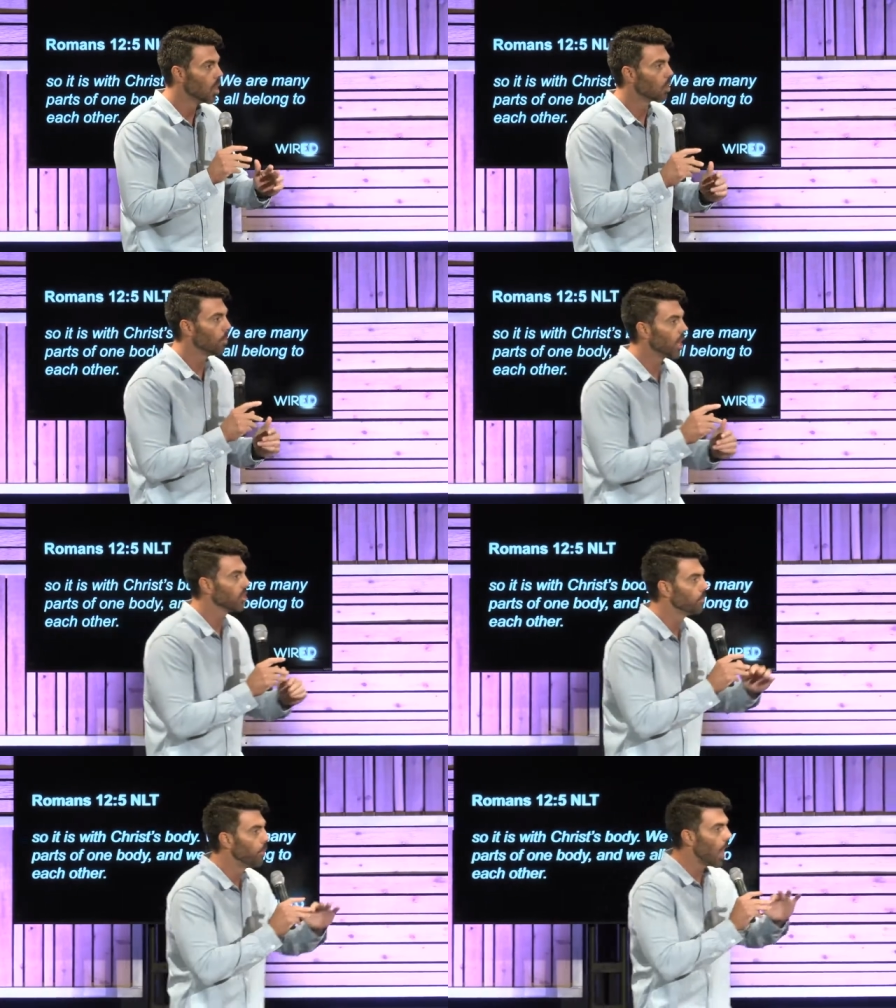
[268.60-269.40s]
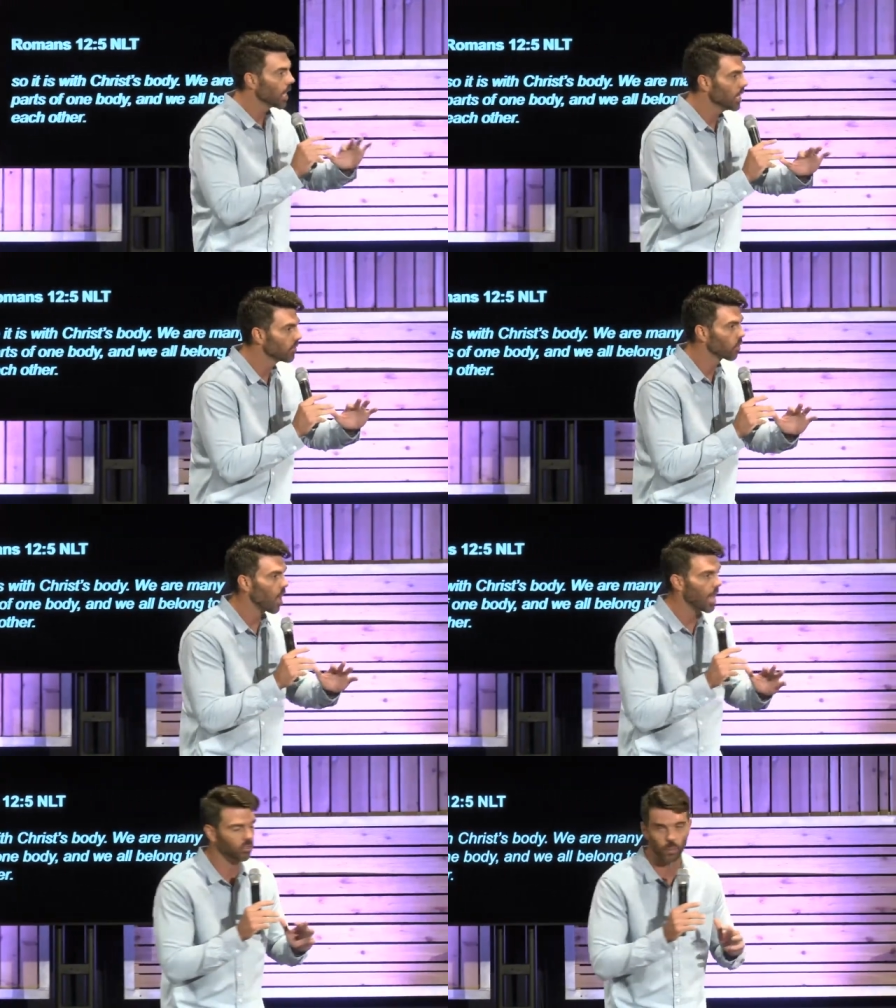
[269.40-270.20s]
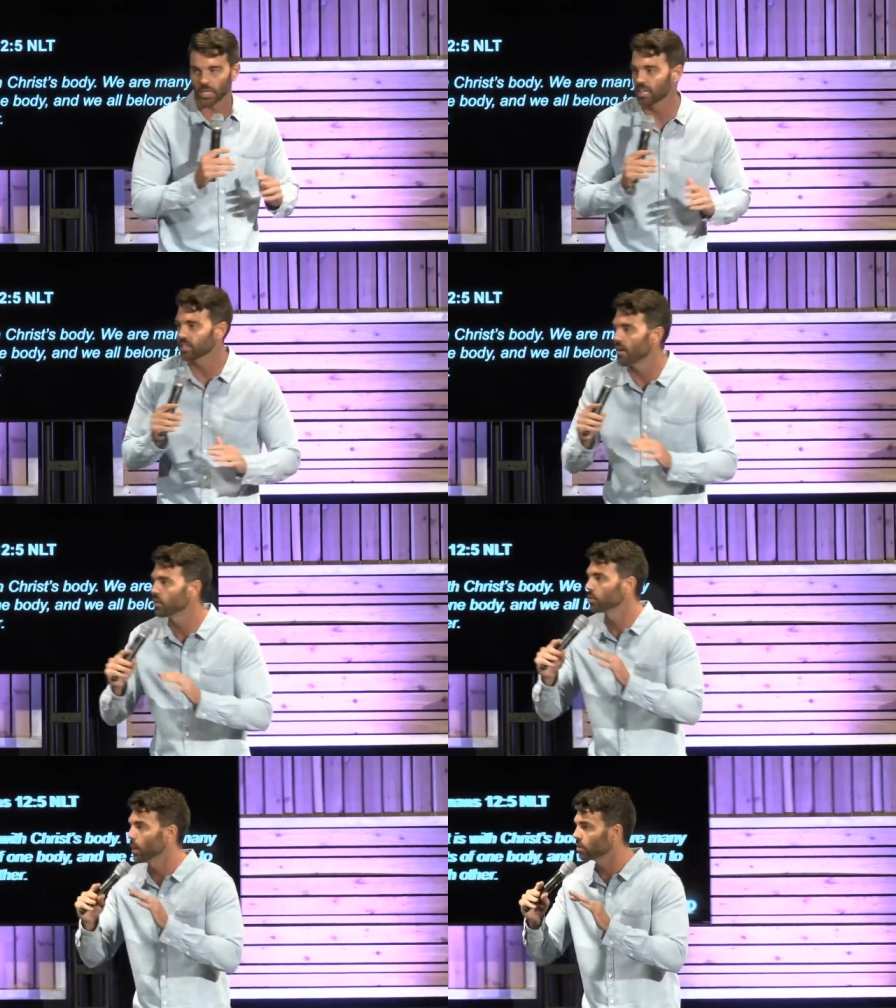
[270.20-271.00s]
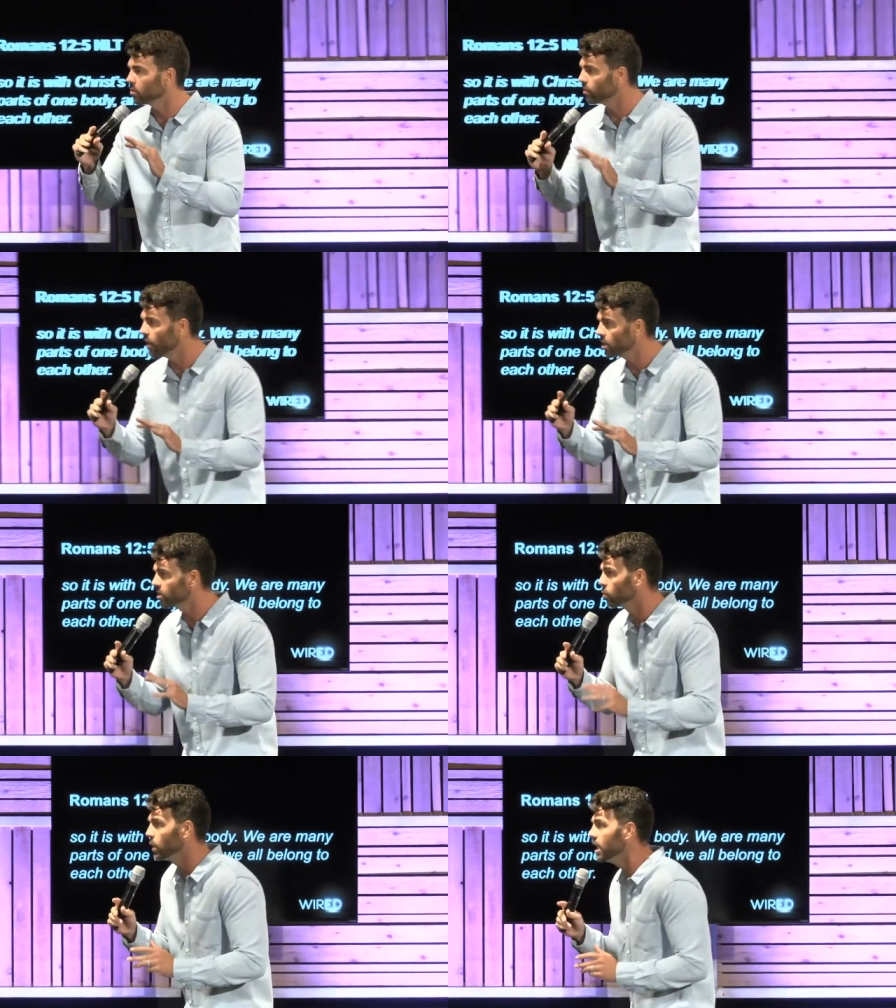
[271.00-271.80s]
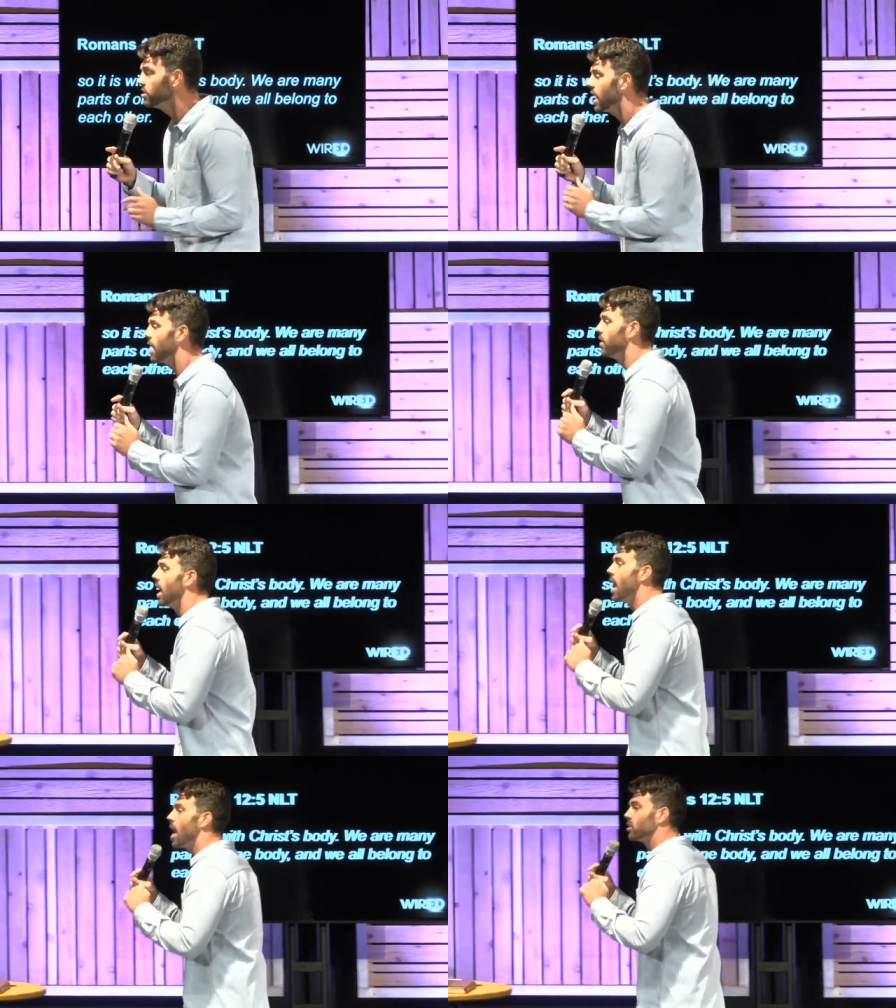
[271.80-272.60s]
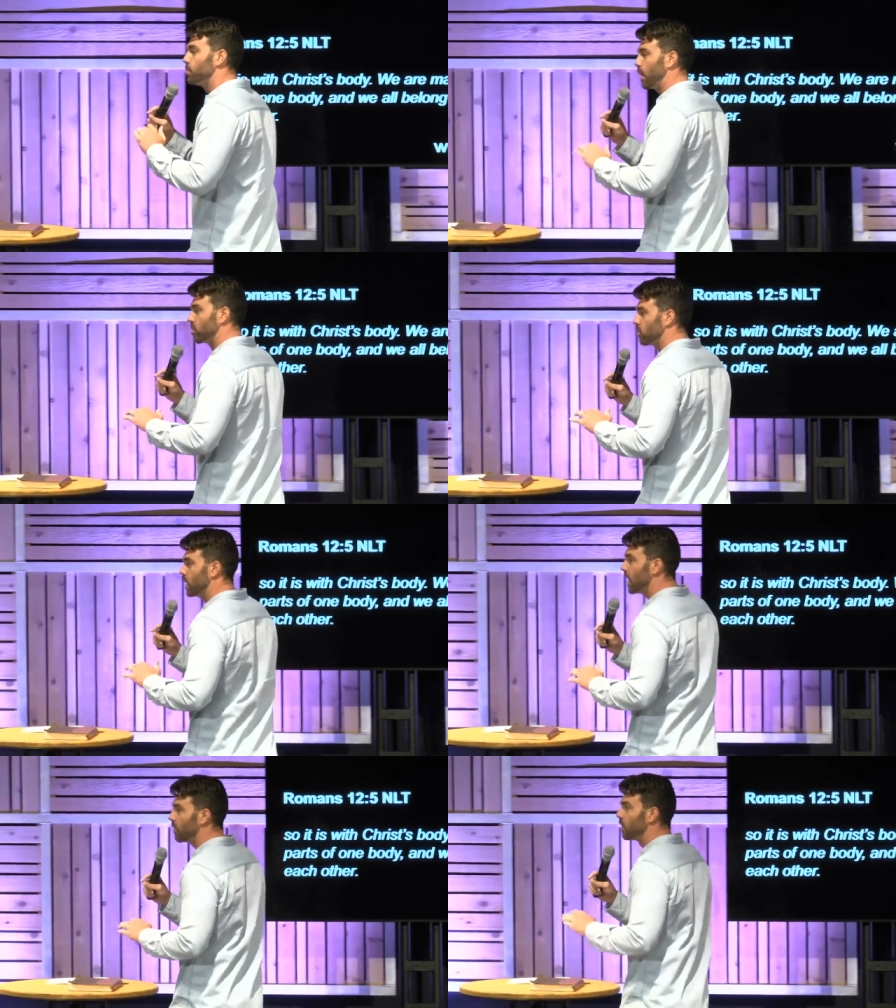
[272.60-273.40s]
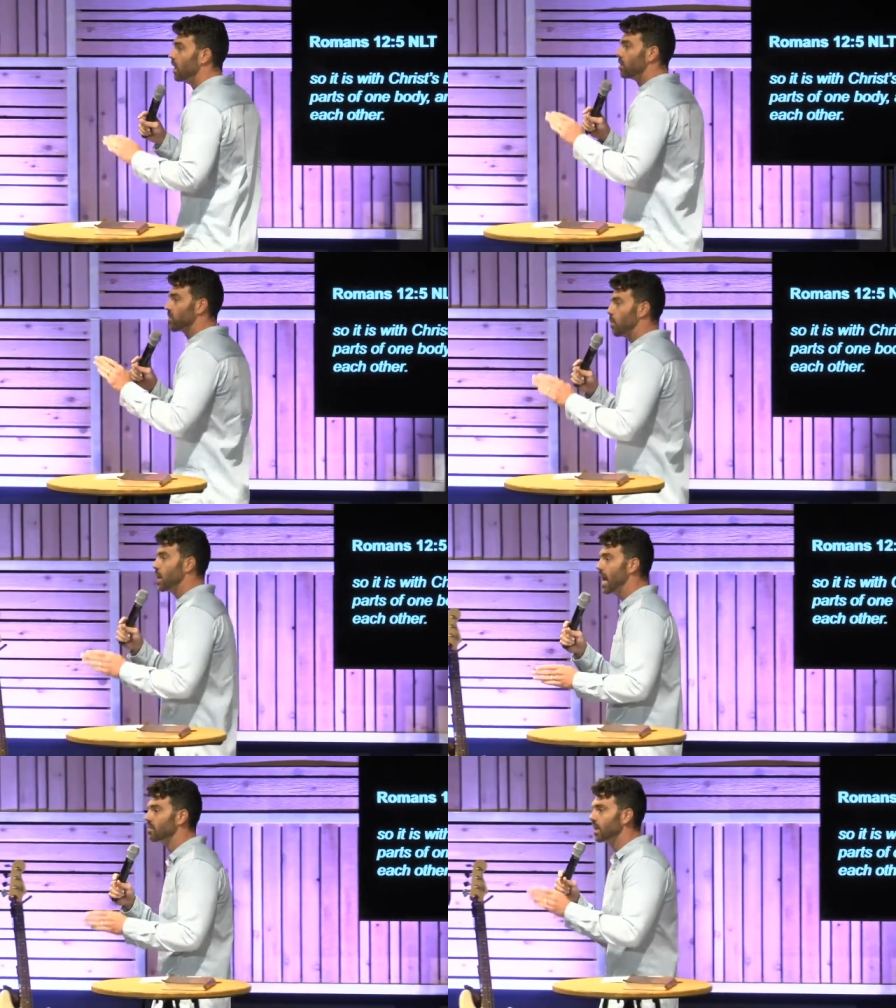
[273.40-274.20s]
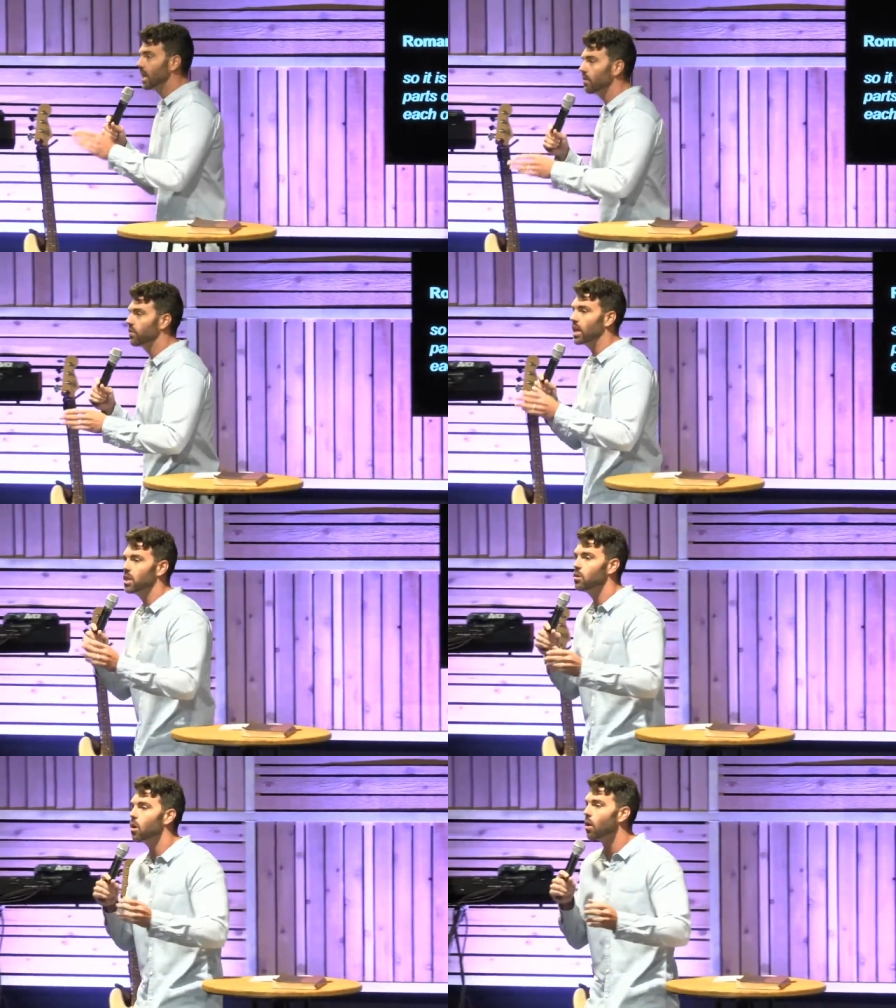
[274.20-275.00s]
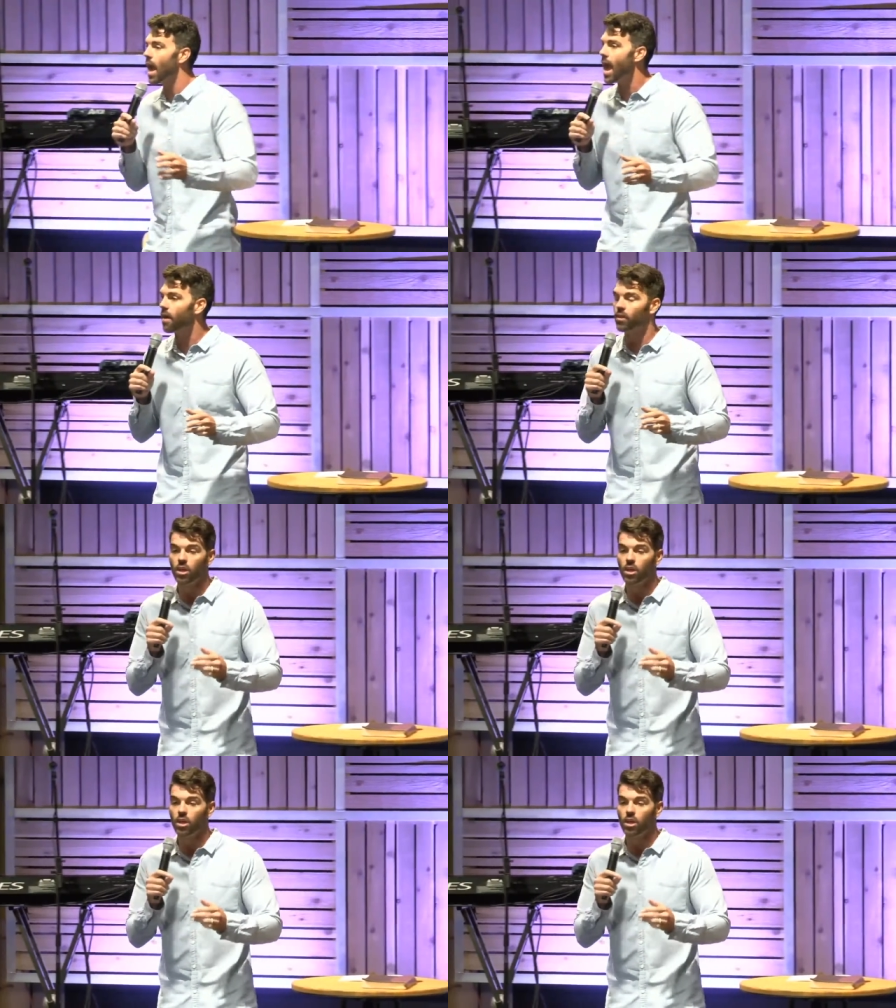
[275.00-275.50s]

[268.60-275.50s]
part of the body of Christ. We each have a special function. We each have a special gift. Someone has a gift that you don't have.